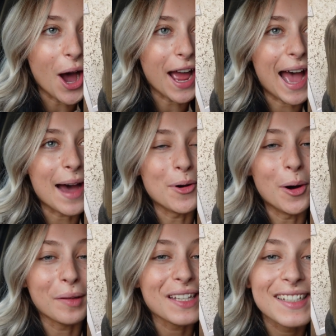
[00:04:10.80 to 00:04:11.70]
I am
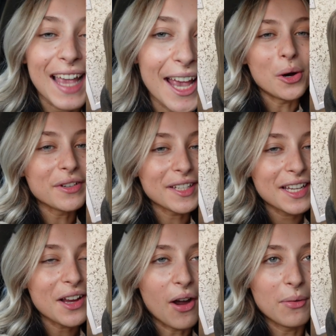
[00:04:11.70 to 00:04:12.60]
obsessed.
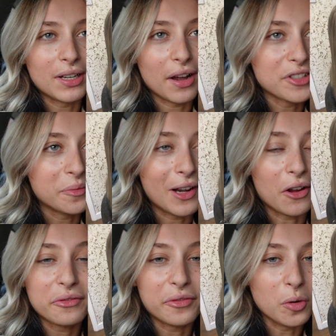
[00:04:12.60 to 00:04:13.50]
Obviously I would love to be
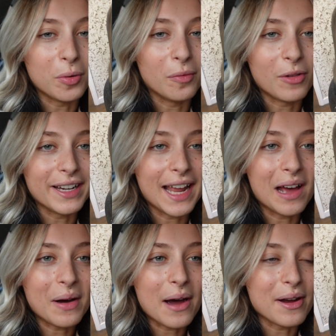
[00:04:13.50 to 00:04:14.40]
like full blonde right
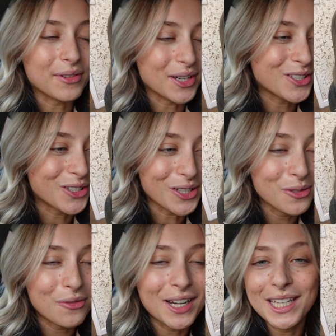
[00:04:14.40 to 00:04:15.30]
now, however it's just
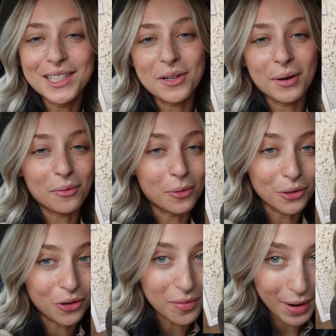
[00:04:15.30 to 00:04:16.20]
not realistic when I want to grow